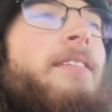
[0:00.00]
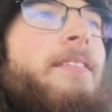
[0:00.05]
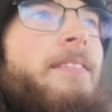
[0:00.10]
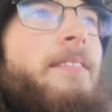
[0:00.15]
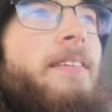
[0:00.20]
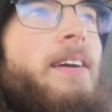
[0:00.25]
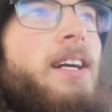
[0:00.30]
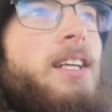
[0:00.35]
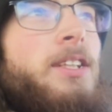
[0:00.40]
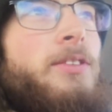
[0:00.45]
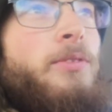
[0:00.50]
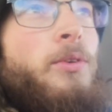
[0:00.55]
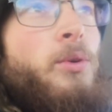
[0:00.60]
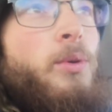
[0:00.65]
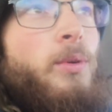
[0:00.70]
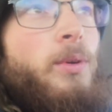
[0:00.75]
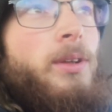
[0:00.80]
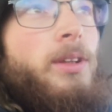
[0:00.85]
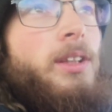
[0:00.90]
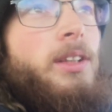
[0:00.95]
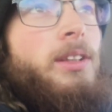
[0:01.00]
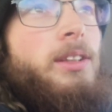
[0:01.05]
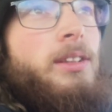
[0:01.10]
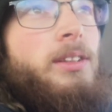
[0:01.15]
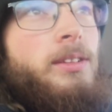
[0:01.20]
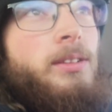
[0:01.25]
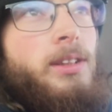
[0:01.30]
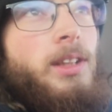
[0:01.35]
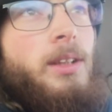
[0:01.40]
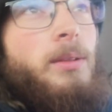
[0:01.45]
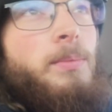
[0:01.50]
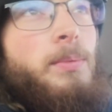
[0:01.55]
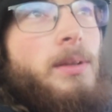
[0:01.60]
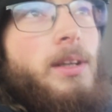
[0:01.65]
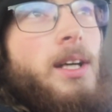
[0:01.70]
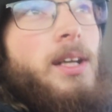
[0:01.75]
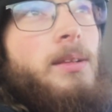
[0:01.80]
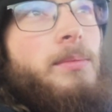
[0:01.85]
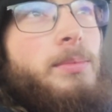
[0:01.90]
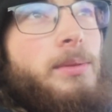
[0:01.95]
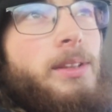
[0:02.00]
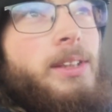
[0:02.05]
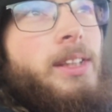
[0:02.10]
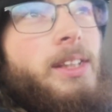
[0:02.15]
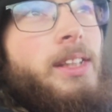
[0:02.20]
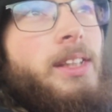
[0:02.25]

Fast forward to probably